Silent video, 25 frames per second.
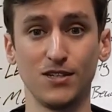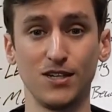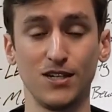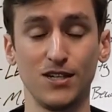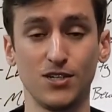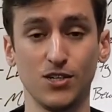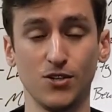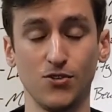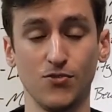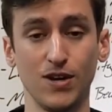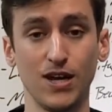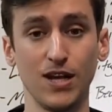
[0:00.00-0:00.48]

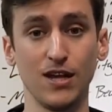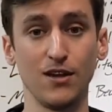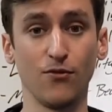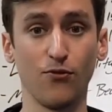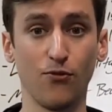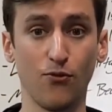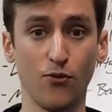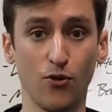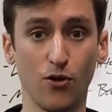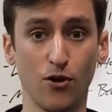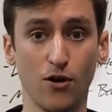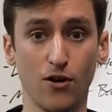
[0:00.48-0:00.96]
It's great
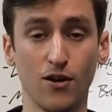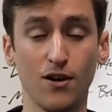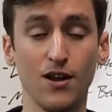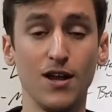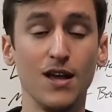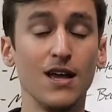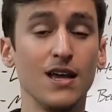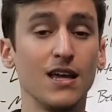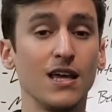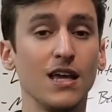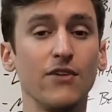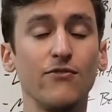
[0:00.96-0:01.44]
for,
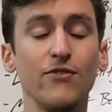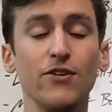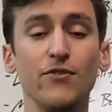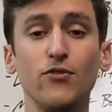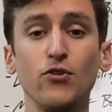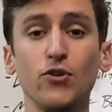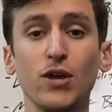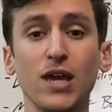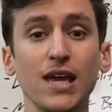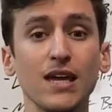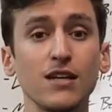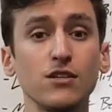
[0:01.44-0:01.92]
even if
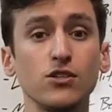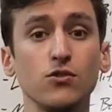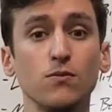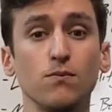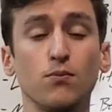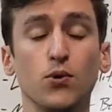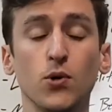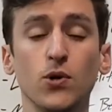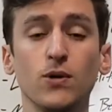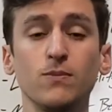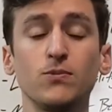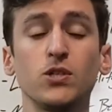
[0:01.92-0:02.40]
you can't do
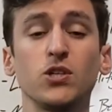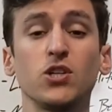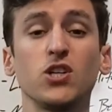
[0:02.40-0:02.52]
pull-ups,